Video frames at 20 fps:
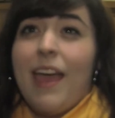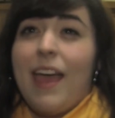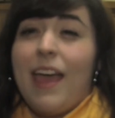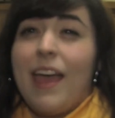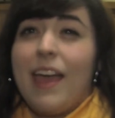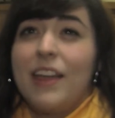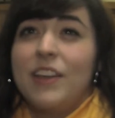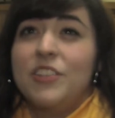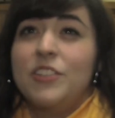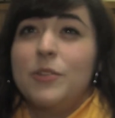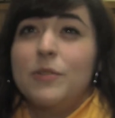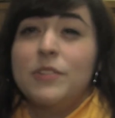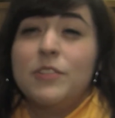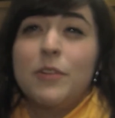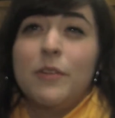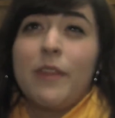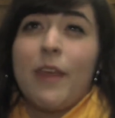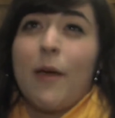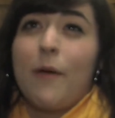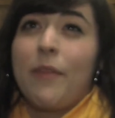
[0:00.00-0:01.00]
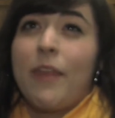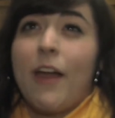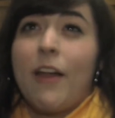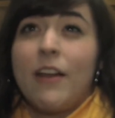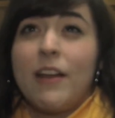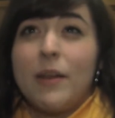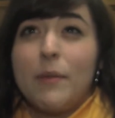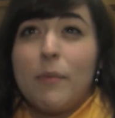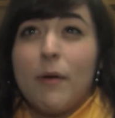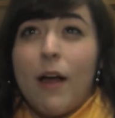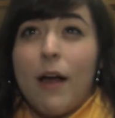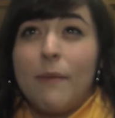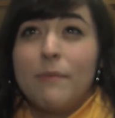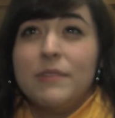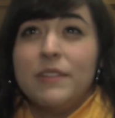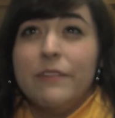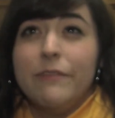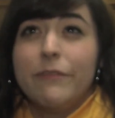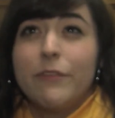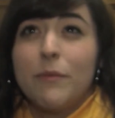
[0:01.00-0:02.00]
And she was doing that without any
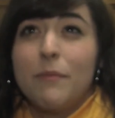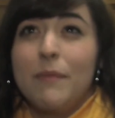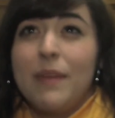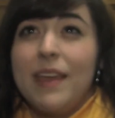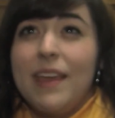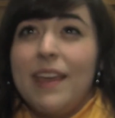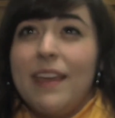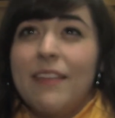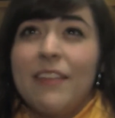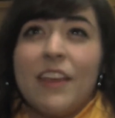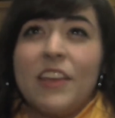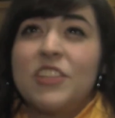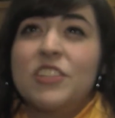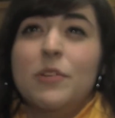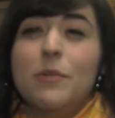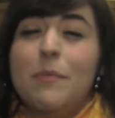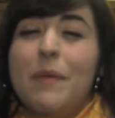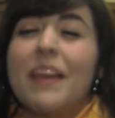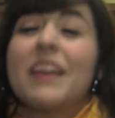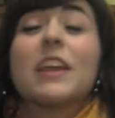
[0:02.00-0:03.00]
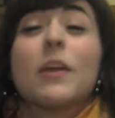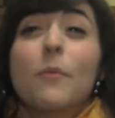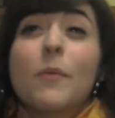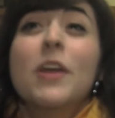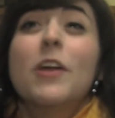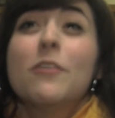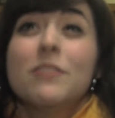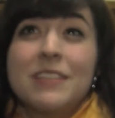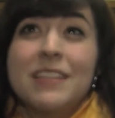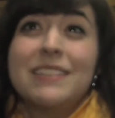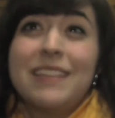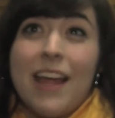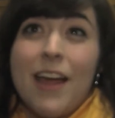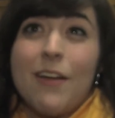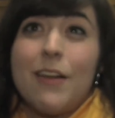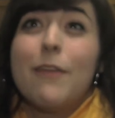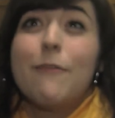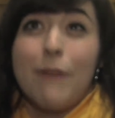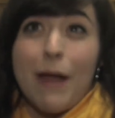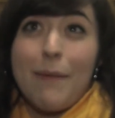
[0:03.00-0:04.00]
prompting from me. Like, she would be like, Can we go sit
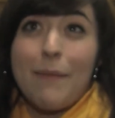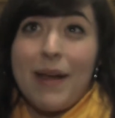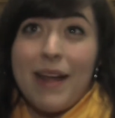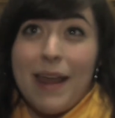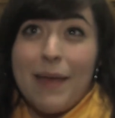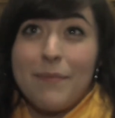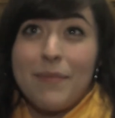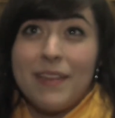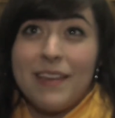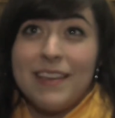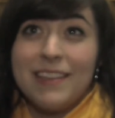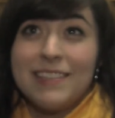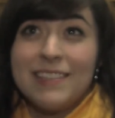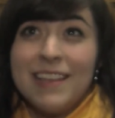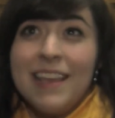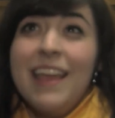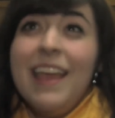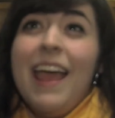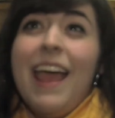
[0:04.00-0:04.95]
down and write my name, please?